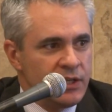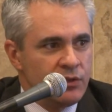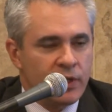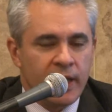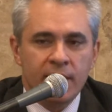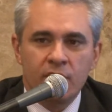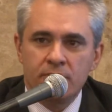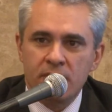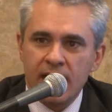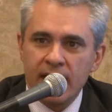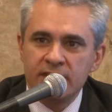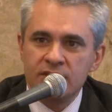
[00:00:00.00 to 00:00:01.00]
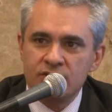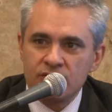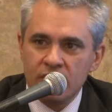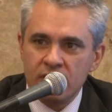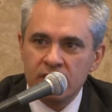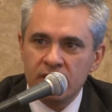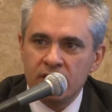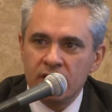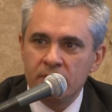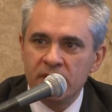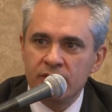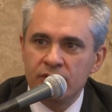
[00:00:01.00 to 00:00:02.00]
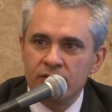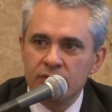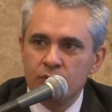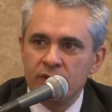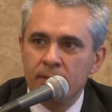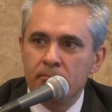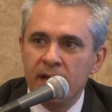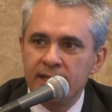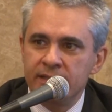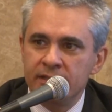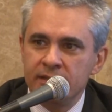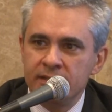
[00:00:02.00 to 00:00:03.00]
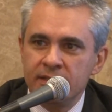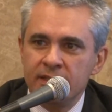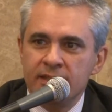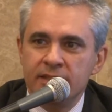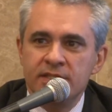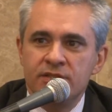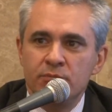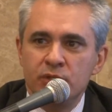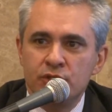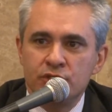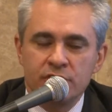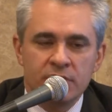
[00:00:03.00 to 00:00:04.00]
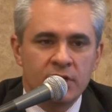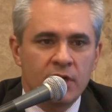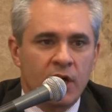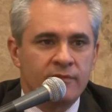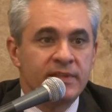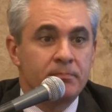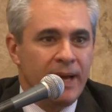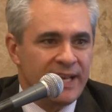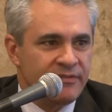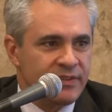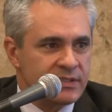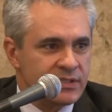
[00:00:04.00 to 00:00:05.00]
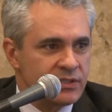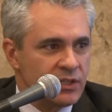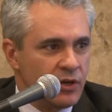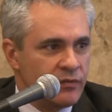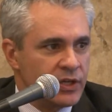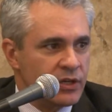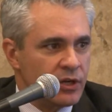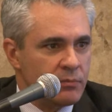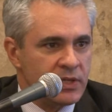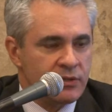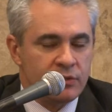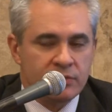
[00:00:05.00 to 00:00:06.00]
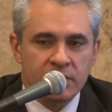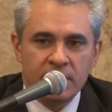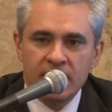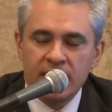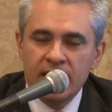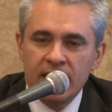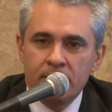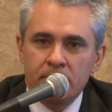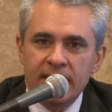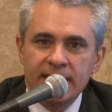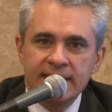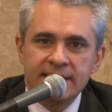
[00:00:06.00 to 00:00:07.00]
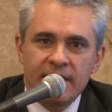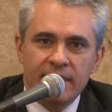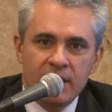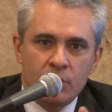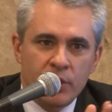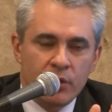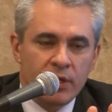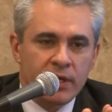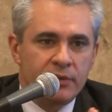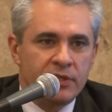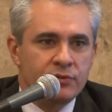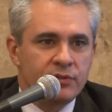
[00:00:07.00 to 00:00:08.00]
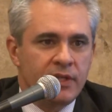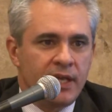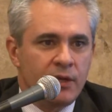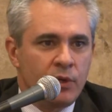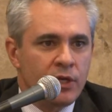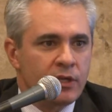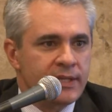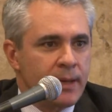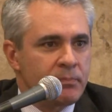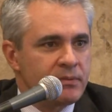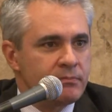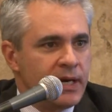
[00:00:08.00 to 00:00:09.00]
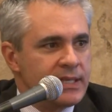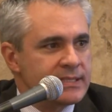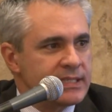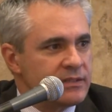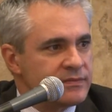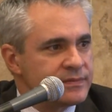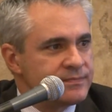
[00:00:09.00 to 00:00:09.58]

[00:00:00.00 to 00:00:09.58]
You can combine strong economic growth with a better distribution of the benefits of economic growth. But this, I think we all agree today, will not happen by itself.